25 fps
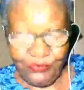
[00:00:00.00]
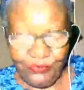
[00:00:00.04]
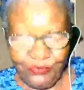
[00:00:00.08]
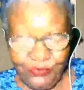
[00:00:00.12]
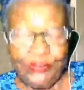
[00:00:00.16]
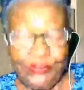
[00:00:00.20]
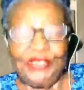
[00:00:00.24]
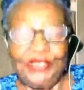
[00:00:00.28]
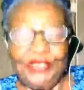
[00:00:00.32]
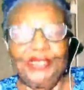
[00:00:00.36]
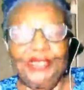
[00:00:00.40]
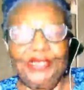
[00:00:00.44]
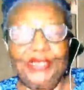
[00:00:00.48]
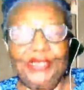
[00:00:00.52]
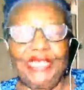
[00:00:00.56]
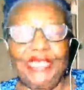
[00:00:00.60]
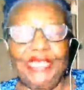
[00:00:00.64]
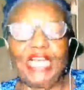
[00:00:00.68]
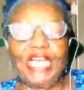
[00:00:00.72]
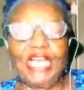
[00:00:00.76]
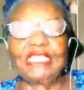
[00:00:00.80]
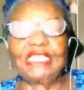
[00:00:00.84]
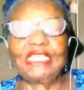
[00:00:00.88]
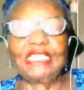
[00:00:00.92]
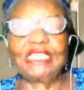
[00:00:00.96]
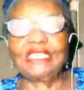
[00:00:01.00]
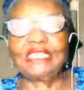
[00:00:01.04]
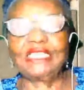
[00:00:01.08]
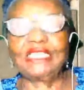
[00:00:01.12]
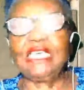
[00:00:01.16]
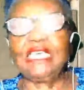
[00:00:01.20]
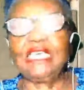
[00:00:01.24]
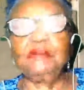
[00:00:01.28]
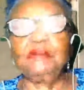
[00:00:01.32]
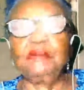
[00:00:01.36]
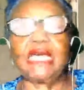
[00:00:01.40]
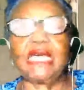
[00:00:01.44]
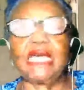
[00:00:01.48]
Yeah, you see,
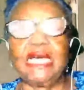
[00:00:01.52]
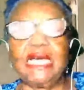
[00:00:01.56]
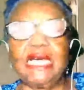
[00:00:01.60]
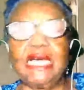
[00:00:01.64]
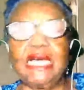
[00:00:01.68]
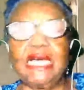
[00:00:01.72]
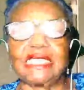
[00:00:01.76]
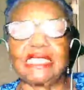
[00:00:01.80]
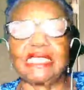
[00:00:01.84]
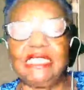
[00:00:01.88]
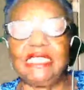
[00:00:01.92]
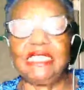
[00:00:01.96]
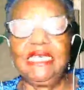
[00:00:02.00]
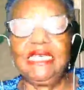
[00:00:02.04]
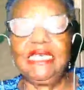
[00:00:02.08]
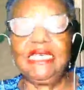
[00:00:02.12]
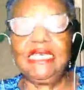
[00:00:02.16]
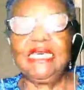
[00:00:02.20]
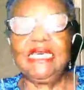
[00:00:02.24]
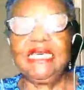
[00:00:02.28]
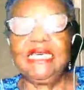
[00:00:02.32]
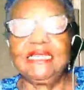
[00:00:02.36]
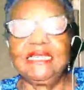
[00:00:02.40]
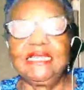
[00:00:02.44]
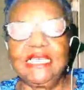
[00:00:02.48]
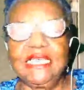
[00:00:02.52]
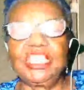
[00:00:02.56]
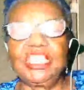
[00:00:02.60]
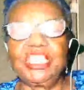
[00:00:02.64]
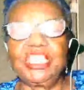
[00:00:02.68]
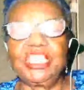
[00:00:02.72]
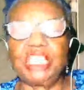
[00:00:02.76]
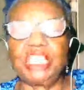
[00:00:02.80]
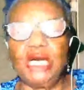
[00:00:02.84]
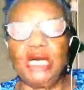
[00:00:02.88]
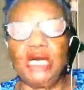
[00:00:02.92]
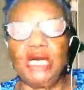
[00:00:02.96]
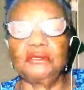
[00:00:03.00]
because these
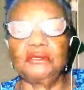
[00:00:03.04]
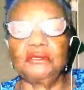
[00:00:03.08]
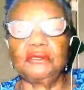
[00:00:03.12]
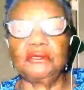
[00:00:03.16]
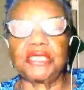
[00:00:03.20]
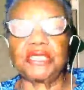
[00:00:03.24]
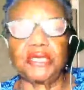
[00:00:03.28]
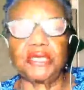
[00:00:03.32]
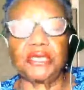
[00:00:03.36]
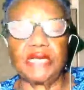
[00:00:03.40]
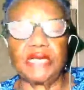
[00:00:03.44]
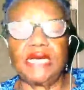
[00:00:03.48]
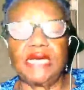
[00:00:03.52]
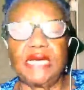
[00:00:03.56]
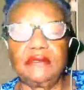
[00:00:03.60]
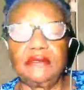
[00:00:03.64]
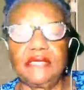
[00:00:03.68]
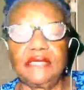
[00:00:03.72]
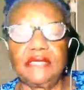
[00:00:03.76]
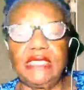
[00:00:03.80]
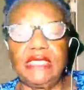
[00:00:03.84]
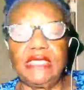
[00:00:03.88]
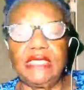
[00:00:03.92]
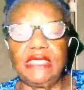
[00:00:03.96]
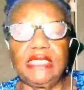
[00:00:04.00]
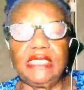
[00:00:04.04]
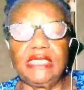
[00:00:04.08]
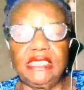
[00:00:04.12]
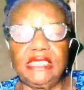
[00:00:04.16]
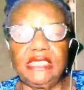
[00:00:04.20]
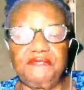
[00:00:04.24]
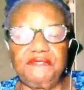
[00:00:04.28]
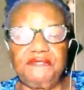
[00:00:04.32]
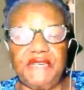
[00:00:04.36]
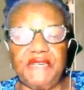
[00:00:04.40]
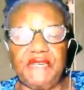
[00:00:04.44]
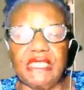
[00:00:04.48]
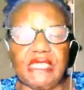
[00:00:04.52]
shows go down in
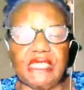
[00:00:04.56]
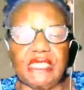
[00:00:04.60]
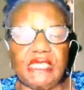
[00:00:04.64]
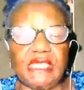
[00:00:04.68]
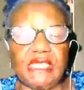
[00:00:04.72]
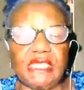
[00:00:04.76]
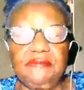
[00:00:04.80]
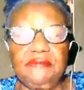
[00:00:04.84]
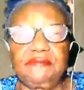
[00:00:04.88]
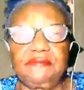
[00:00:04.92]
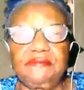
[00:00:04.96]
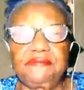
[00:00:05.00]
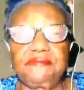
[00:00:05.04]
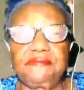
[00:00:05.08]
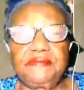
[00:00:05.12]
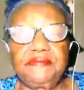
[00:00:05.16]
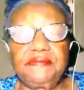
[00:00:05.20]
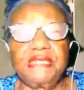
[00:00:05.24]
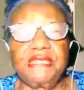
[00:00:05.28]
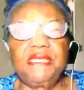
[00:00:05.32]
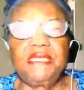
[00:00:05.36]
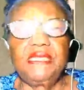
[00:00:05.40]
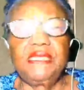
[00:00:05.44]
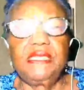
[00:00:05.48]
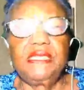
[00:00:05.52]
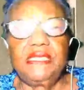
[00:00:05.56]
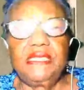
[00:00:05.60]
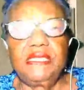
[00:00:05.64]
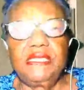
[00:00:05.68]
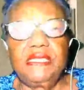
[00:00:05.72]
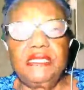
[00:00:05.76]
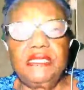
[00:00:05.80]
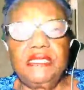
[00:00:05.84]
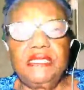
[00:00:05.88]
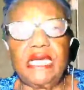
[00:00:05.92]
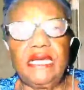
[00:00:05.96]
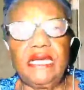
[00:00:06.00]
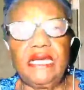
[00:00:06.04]
infinity. They
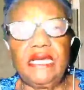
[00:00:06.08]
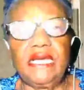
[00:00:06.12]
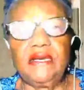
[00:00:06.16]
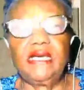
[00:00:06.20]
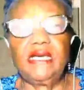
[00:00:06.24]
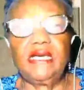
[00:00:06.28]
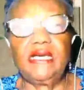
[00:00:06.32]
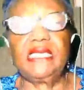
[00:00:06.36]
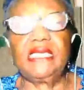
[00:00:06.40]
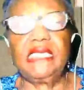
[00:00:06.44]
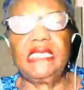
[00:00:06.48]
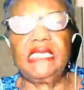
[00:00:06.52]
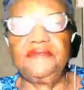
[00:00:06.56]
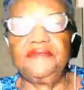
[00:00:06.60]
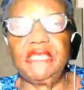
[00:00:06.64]
are infinite.